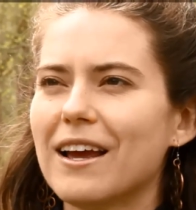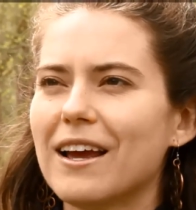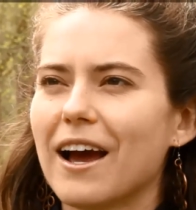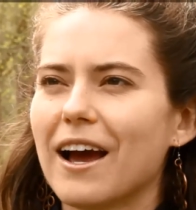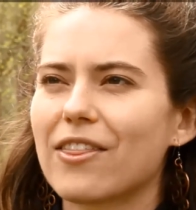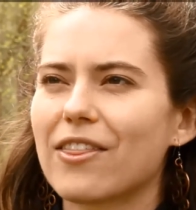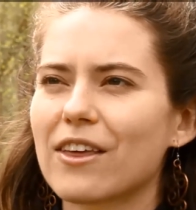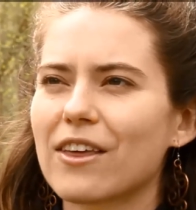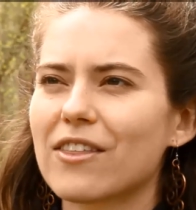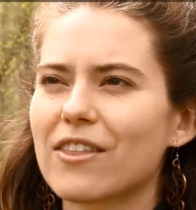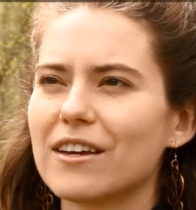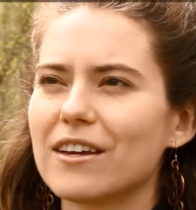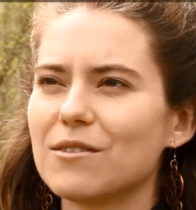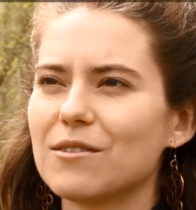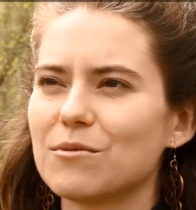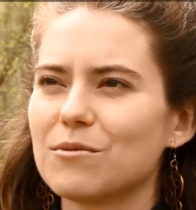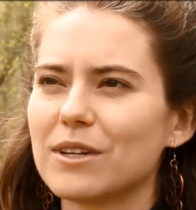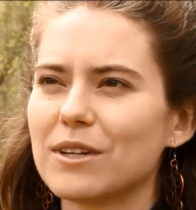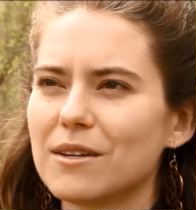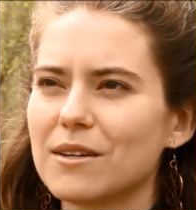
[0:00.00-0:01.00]
I think that
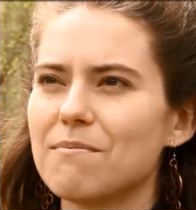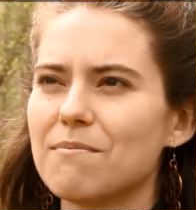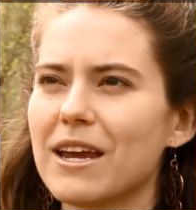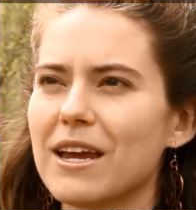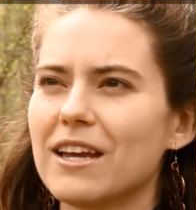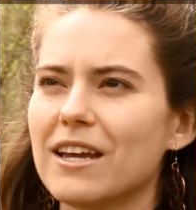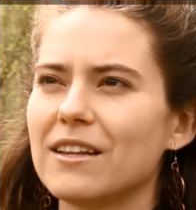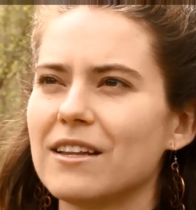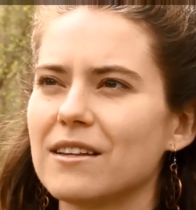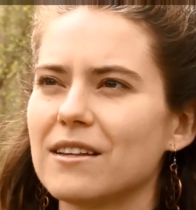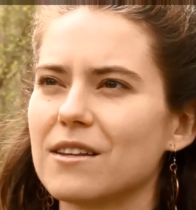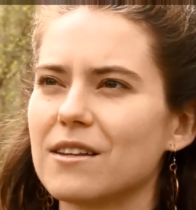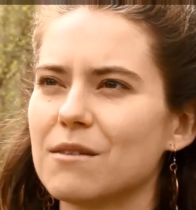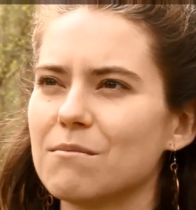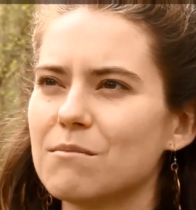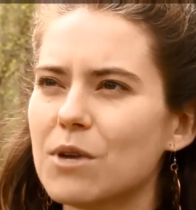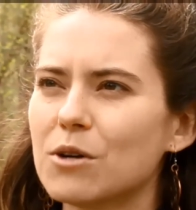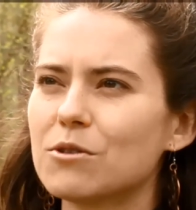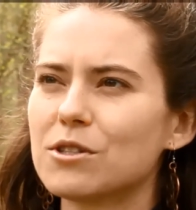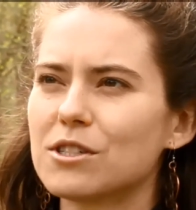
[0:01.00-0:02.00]
really making the
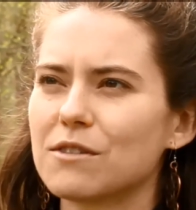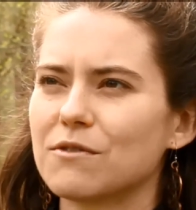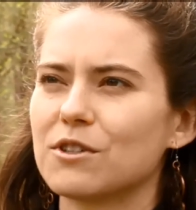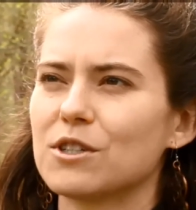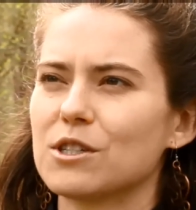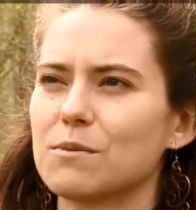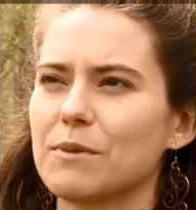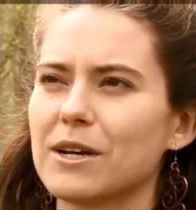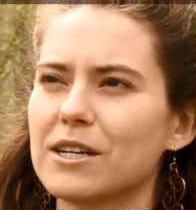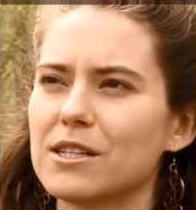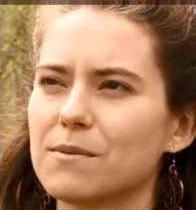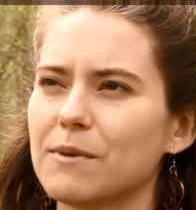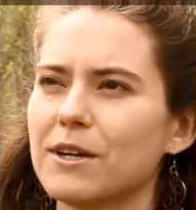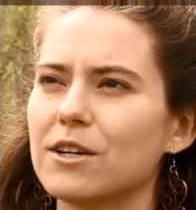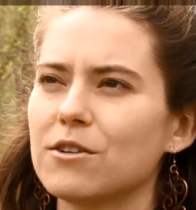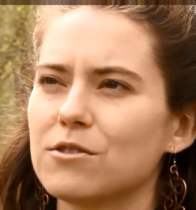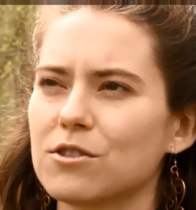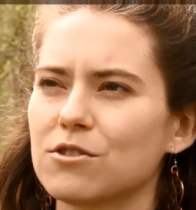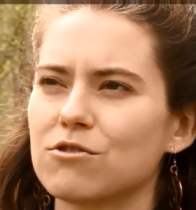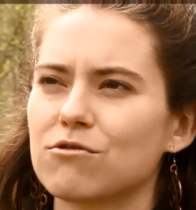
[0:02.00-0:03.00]
most of your space by
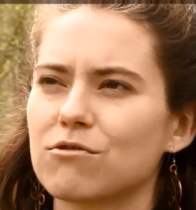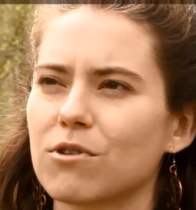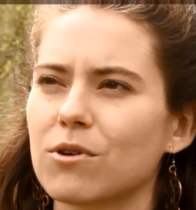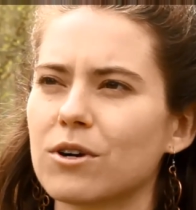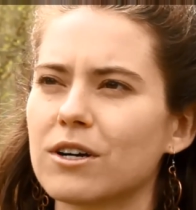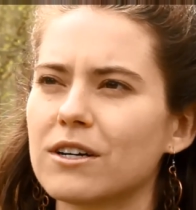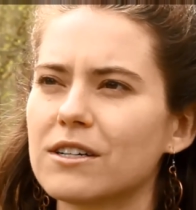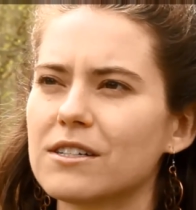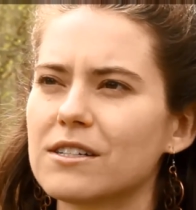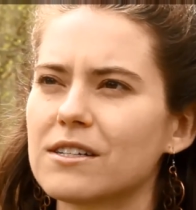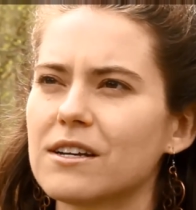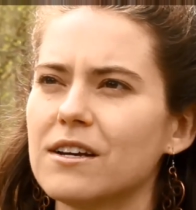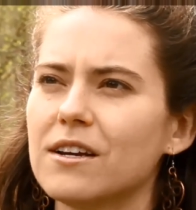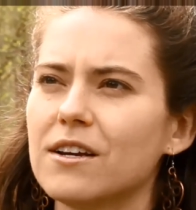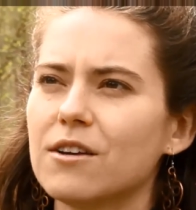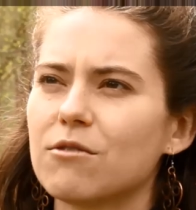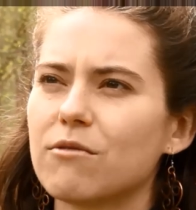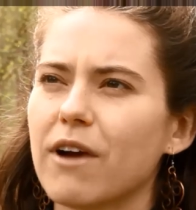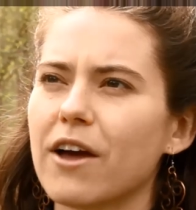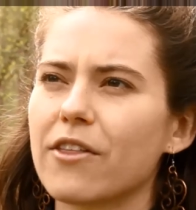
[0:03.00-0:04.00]
using drawers
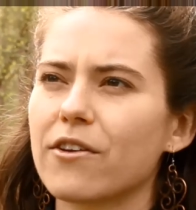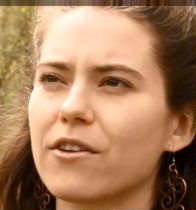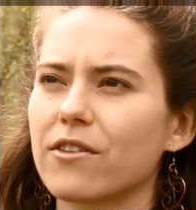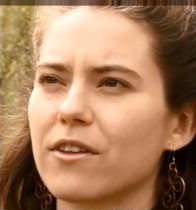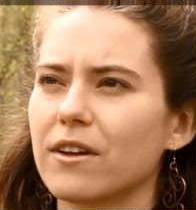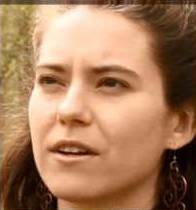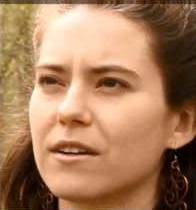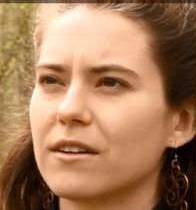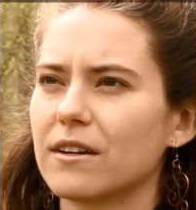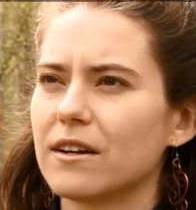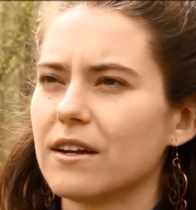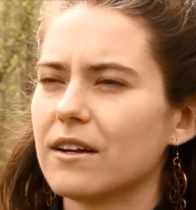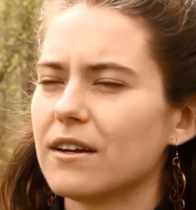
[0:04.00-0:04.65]
rather than